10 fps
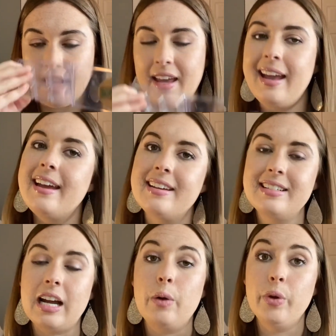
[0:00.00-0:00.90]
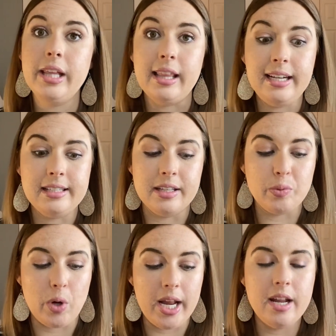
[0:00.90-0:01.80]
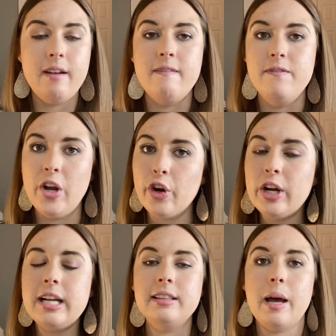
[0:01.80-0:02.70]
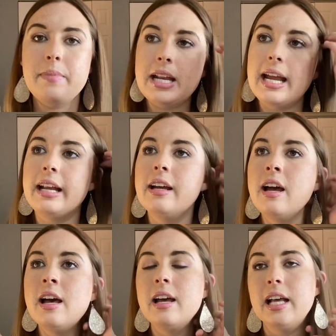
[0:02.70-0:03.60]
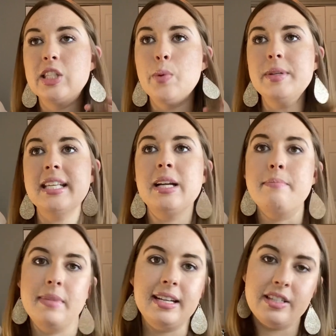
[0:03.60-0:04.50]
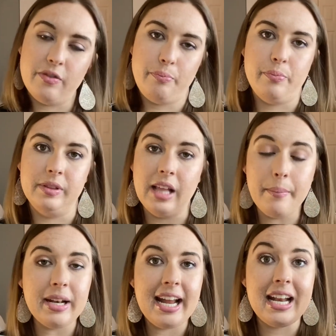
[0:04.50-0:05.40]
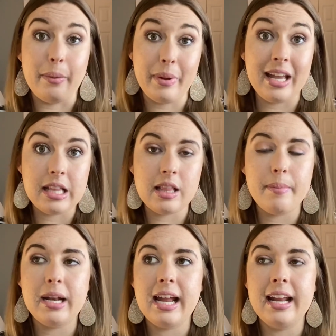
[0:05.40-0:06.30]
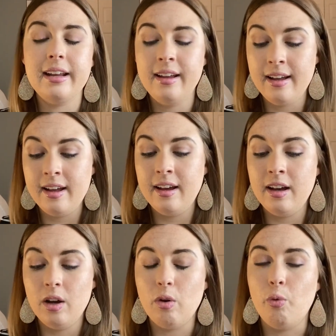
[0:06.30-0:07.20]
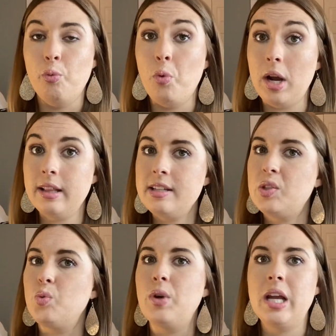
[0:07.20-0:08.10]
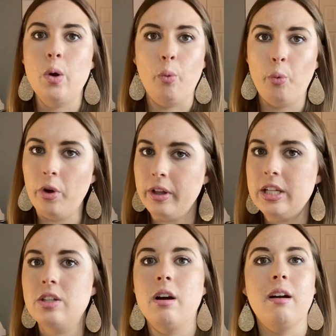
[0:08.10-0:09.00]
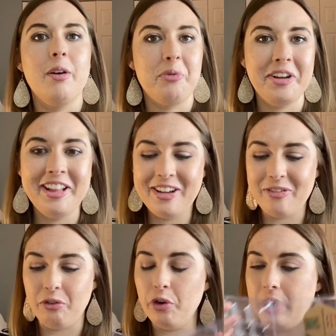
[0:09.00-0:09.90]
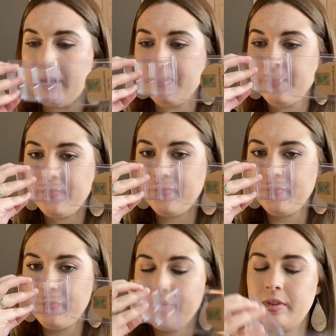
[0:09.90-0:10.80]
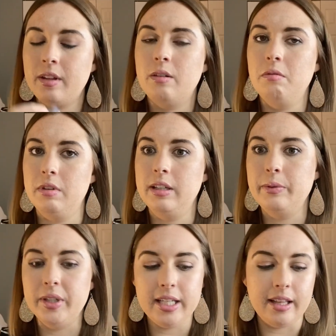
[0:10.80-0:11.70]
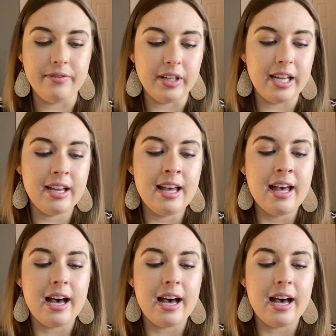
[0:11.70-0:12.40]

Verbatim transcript: And I really liked this one. Very lemonade. It's almost like a mix of lemonade and pink lemonade. Really sweet, really tart, really fruity. Really, really lovely.